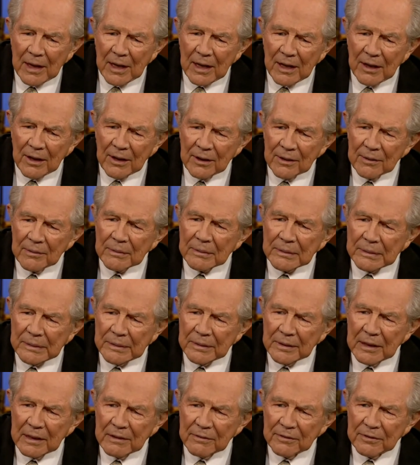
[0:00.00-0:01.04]
Um,
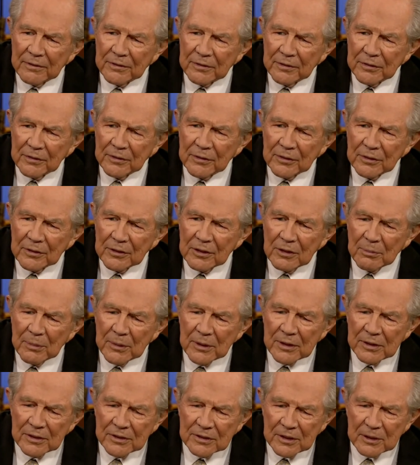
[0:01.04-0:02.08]
if you've
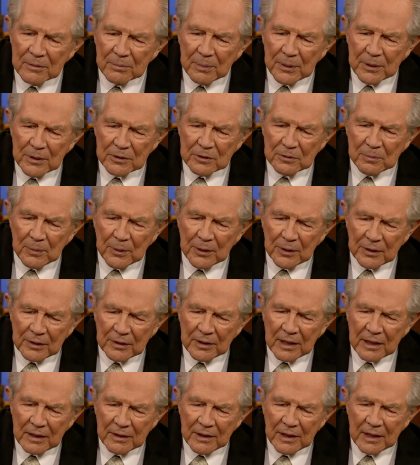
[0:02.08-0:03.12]
been in St. Petersburg,
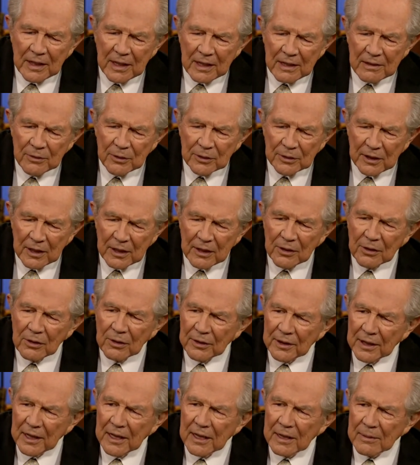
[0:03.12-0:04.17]
they, they have what they call
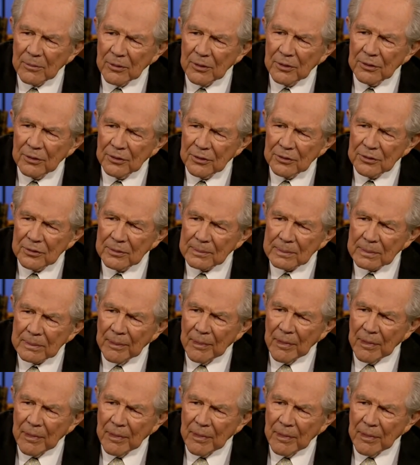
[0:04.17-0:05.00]
the Amber Room.